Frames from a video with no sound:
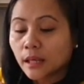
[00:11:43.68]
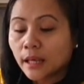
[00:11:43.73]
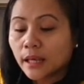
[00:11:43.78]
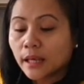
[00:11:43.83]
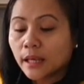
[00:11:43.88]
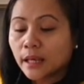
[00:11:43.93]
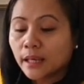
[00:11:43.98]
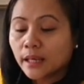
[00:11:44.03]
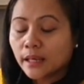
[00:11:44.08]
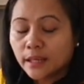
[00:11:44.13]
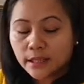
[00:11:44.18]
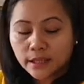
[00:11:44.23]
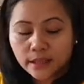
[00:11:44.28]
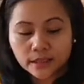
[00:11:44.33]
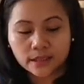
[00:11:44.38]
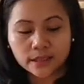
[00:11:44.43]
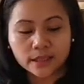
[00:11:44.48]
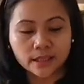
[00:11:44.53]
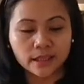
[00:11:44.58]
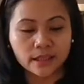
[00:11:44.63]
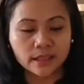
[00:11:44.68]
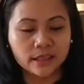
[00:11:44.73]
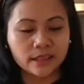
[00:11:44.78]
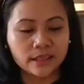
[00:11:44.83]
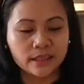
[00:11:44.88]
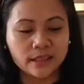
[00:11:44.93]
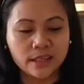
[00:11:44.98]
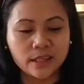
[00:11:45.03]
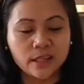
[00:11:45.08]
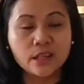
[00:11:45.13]
And
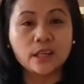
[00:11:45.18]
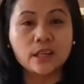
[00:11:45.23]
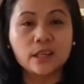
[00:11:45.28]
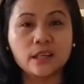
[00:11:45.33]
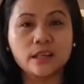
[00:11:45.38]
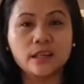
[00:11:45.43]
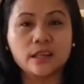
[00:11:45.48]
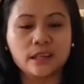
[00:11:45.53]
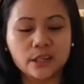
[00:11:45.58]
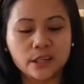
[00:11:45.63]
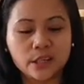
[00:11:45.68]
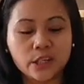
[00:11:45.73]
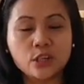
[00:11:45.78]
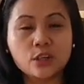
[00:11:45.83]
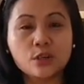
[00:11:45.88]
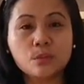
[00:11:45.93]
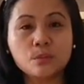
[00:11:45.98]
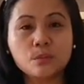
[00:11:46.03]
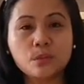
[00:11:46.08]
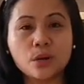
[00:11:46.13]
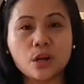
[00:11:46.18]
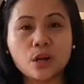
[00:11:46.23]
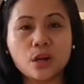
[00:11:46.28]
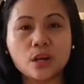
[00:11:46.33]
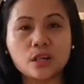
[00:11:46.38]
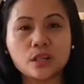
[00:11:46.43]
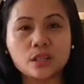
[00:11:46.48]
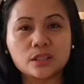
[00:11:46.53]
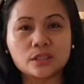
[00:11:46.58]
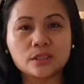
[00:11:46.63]

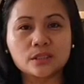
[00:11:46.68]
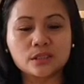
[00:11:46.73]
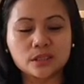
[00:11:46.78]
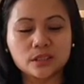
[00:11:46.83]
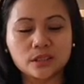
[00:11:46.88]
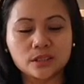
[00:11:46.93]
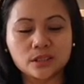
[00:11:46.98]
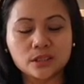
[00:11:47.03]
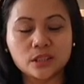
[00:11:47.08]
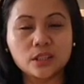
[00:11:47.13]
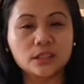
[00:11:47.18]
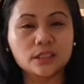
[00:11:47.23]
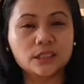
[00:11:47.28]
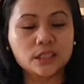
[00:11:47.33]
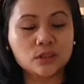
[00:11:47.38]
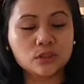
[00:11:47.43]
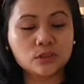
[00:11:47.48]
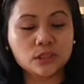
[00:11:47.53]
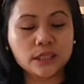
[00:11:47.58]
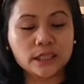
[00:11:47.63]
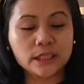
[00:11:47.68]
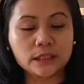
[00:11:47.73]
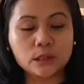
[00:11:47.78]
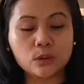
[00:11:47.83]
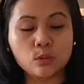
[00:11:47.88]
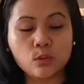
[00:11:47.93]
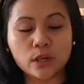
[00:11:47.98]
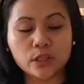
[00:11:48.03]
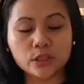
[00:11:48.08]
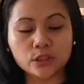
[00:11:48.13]
cucumbers. So those
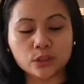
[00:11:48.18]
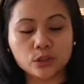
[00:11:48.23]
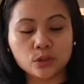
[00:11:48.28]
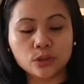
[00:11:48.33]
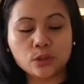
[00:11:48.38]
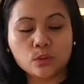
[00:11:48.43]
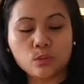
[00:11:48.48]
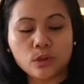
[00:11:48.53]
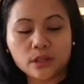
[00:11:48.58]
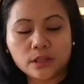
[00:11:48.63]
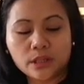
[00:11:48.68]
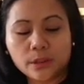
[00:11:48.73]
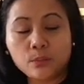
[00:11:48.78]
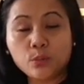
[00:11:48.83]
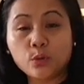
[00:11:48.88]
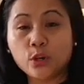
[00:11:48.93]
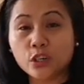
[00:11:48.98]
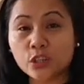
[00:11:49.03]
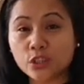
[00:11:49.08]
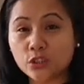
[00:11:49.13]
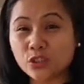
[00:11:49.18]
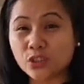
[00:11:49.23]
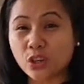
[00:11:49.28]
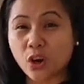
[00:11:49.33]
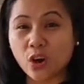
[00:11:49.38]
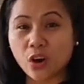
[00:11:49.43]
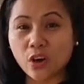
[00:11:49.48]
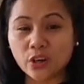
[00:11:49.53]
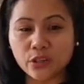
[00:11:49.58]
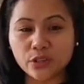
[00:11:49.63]
little ones, you know the one they put in the
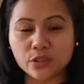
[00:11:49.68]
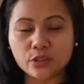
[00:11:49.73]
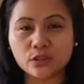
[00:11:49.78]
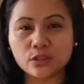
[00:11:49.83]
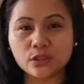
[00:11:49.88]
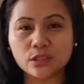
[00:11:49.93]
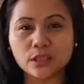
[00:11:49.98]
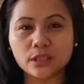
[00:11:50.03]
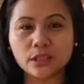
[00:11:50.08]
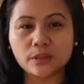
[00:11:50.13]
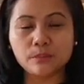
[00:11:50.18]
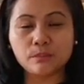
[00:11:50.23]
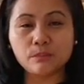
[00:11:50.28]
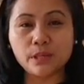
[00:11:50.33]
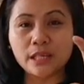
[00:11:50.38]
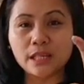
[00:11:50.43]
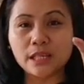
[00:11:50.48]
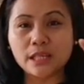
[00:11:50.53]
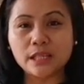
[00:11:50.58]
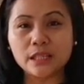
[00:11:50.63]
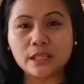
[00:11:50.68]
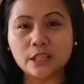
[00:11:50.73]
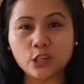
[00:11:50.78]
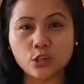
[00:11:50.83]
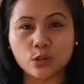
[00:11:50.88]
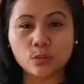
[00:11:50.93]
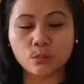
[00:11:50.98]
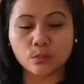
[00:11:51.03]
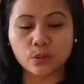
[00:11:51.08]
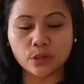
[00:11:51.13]
jar, you know the mini
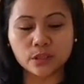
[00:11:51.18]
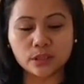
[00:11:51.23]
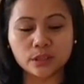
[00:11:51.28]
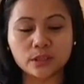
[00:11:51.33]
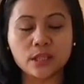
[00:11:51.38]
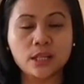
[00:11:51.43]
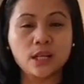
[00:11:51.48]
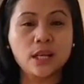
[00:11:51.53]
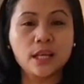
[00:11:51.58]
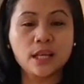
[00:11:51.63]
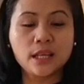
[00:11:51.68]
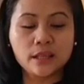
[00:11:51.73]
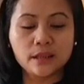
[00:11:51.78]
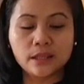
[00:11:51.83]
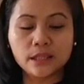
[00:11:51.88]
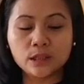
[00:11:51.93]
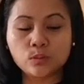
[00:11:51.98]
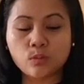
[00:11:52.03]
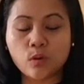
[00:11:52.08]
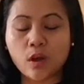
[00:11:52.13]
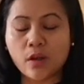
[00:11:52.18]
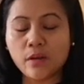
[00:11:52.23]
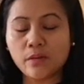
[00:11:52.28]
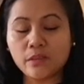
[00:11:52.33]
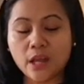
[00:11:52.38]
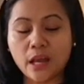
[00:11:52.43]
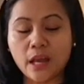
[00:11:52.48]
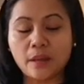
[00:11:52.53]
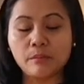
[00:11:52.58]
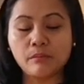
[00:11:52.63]
cucumbers. This
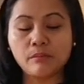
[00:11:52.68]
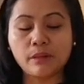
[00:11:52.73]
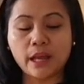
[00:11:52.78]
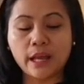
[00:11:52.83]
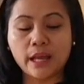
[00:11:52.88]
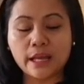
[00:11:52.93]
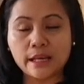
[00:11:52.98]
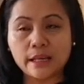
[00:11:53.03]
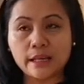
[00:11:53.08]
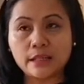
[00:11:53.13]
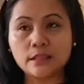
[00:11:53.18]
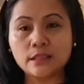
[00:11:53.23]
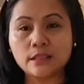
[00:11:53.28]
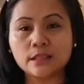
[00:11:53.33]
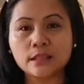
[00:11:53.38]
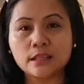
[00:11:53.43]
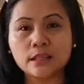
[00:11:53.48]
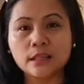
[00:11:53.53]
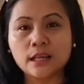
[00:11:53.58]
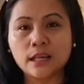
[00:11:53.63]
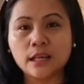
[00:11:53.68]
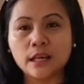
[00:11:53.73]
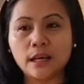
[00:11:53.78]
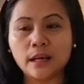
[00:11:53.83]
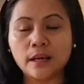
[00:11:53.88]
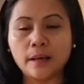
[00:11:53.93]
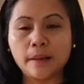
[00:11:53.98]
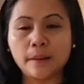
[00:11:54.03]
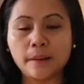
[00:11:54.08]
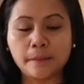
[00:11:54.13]
one, I made
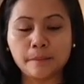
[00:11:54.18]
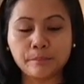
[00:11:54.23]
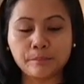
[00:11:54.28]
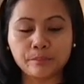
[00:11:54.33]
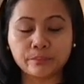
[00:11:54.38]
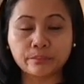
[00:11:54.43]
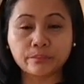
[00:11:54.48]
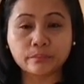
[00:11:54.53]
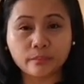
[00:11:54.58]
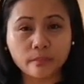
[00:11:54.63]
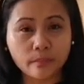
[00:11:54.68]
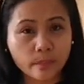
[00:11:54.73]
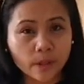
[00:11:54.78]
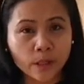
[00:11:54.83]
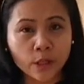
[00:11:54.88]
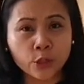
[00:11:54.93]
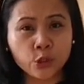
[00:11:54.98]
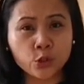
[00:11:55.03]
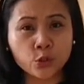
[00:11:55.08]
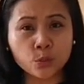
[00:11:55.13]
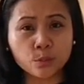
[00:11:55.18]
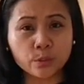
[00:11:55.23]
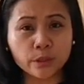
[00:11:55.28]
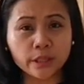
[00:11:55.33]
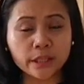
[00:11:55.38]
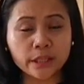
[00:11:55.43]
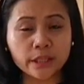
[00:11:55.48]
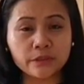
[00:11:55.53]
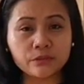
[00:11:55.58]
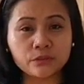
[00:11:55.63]
um,
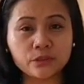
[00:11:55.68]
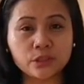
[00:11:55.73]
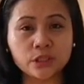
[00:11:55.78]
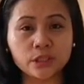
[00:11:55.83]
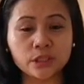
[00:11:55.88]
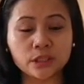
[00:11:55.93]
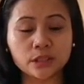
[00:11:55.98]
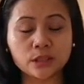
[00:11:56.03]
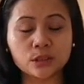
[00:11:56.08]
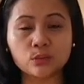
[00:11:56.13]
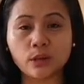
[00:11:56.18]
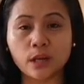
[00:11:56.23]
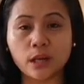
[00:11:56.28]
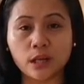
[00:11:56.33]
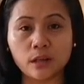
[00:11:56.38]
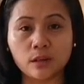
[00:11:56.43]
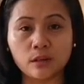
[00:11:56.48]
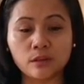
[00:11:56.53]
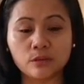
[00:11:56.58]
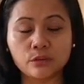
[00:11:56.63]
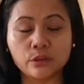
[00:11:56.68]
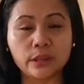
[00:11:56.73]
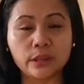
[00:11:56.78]
cucumber kimchi as well